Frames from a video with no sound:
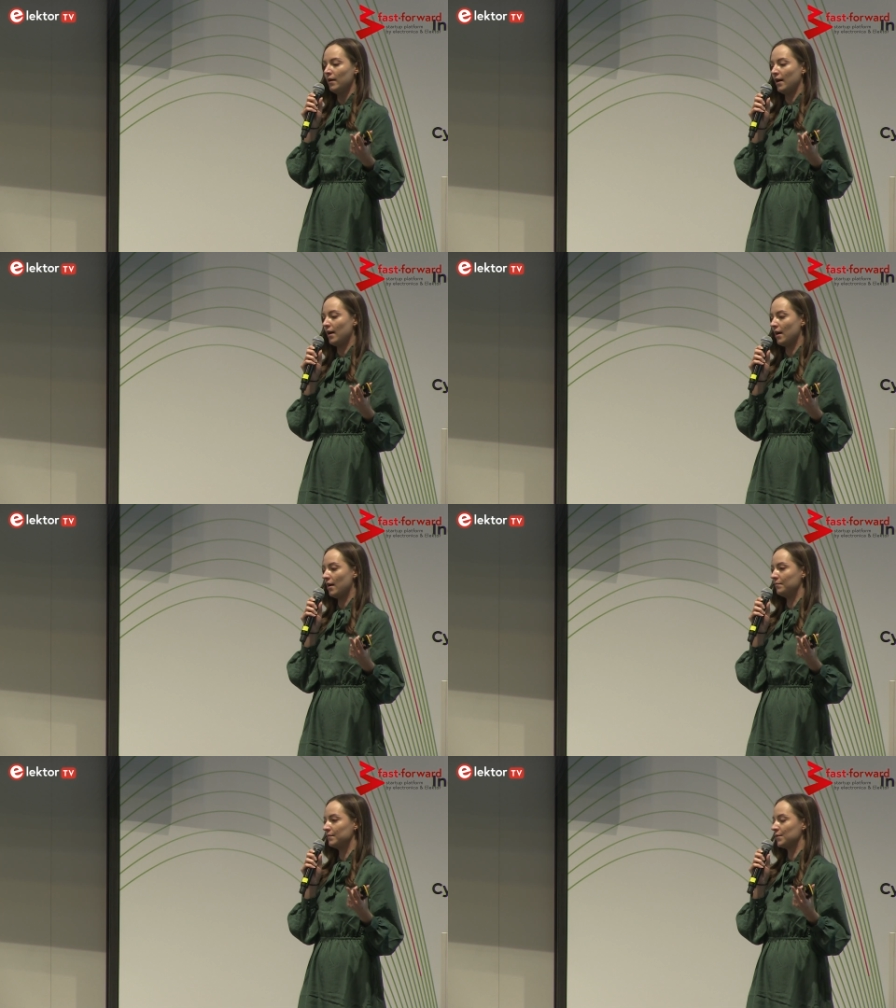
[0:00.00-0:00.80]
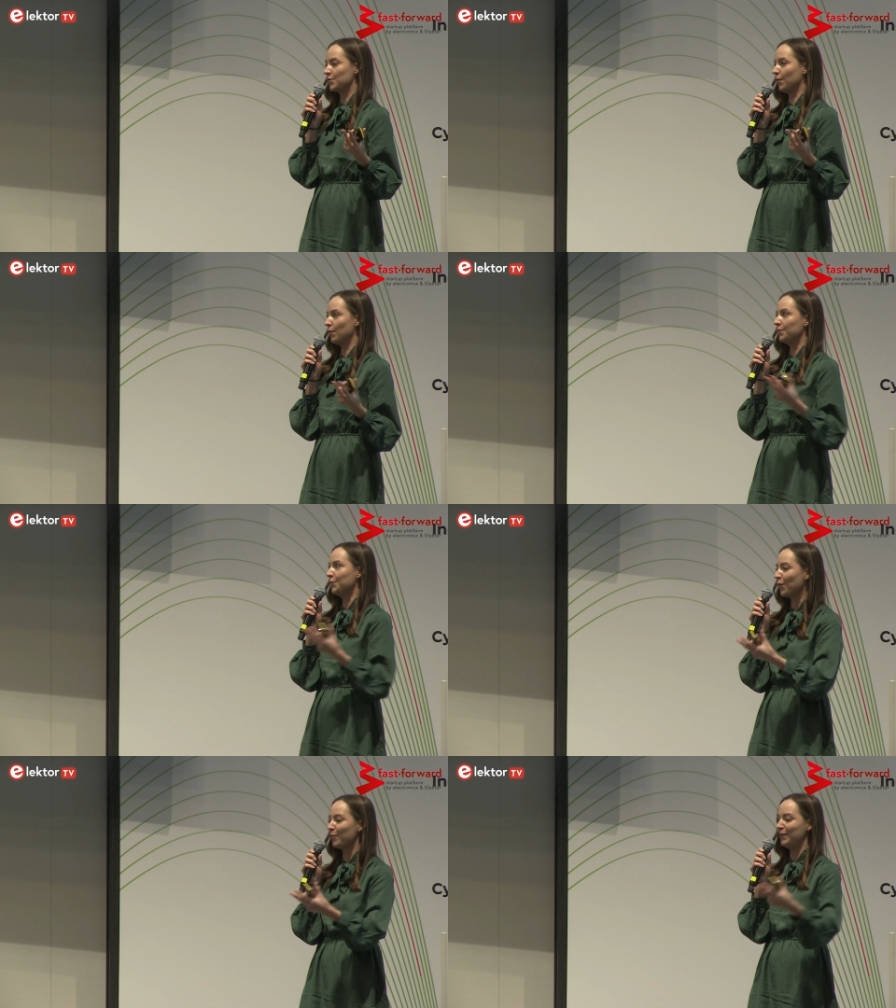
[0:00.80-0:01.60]
Um, so
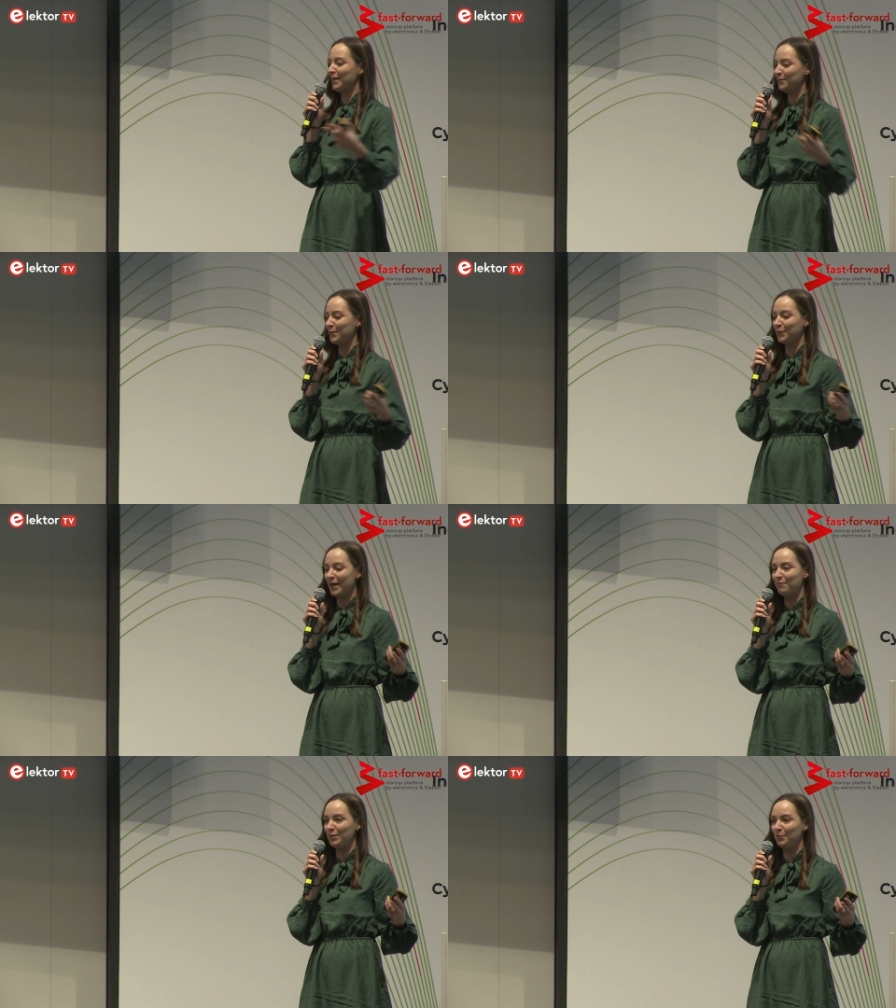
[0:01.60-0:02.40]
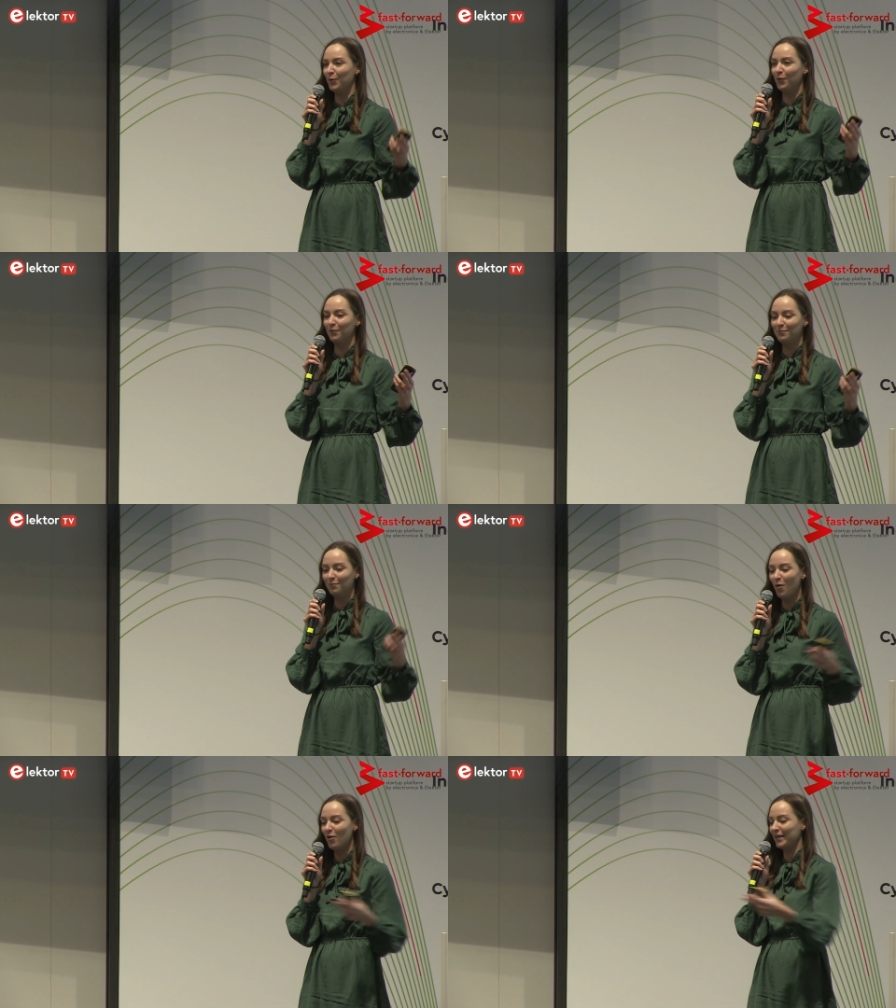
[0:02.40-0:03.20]
normally you would have people
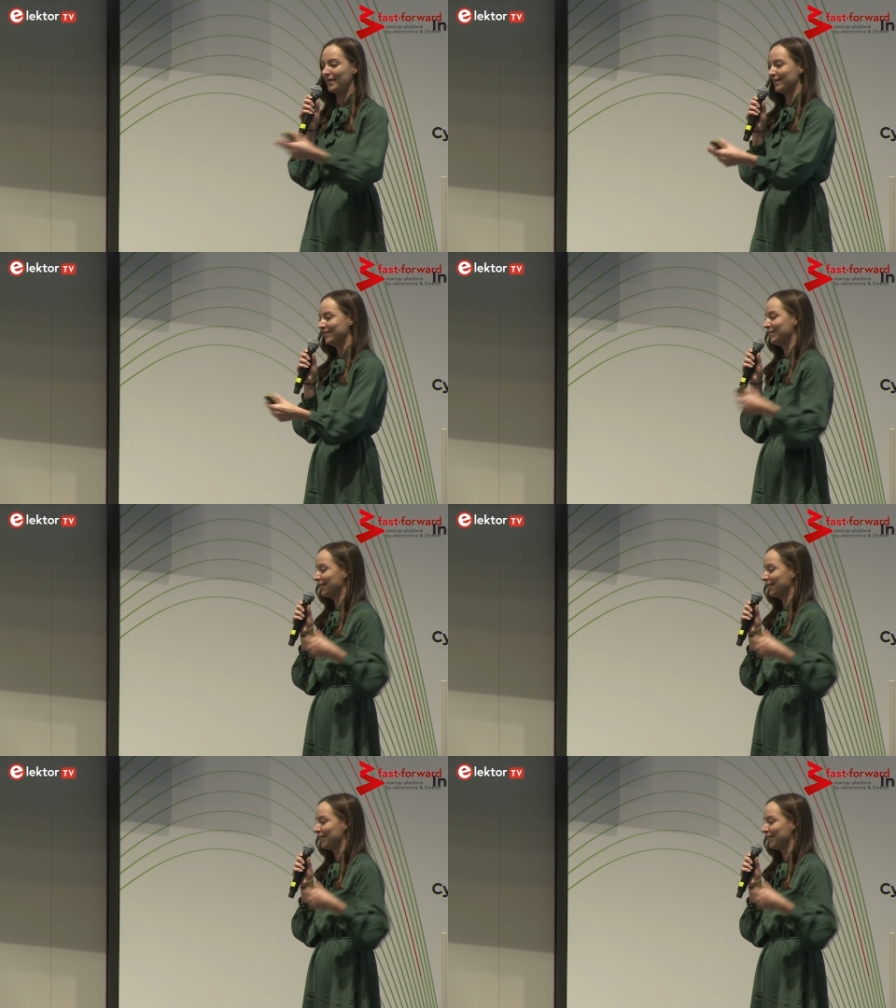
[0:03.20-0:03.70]
walking,